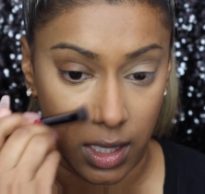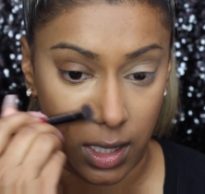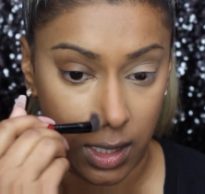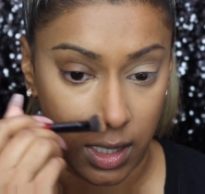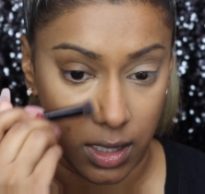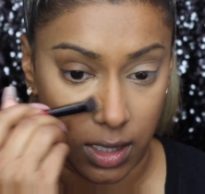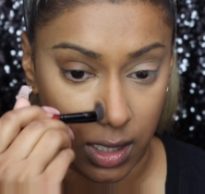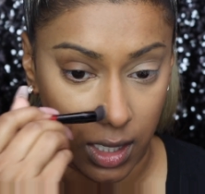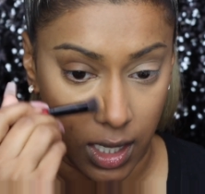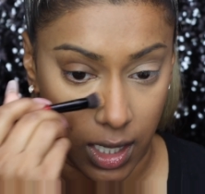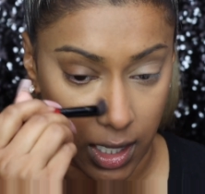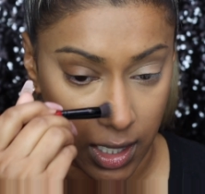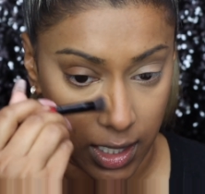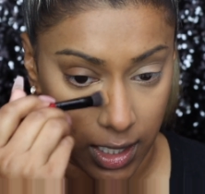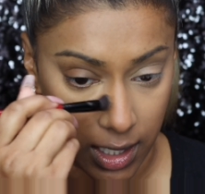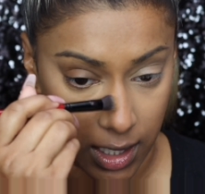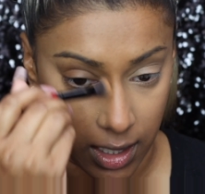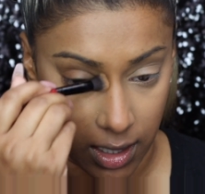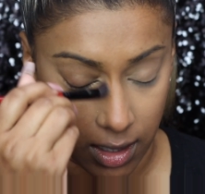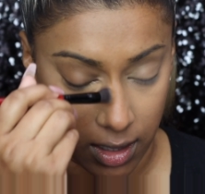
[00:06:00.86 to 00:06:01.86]
And
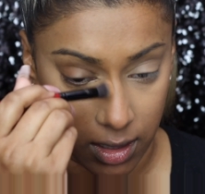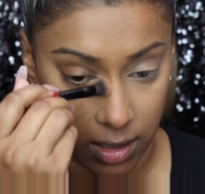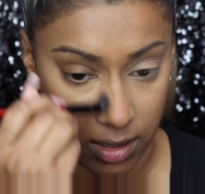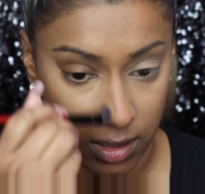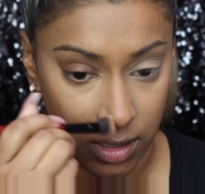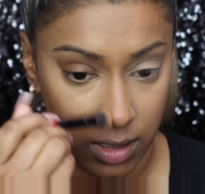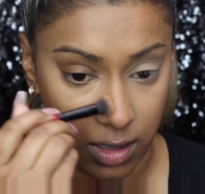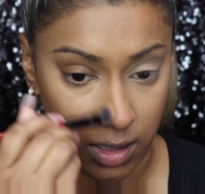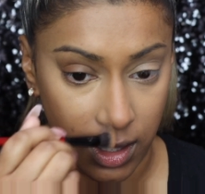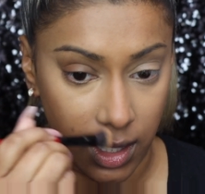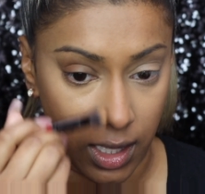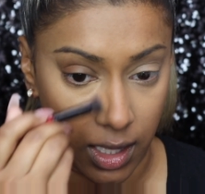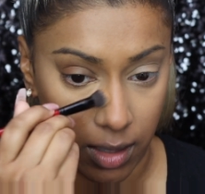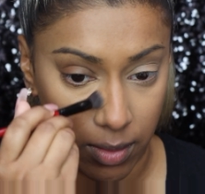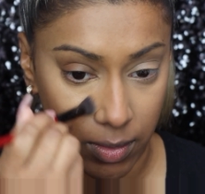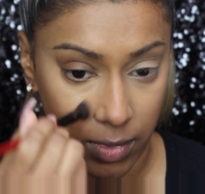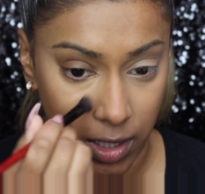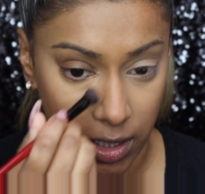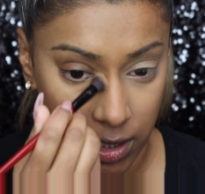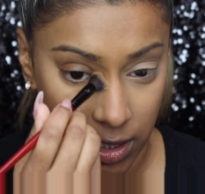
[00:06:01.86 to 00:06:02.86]
I
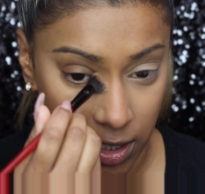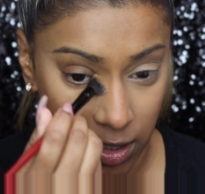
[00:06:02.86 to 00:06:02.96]
am a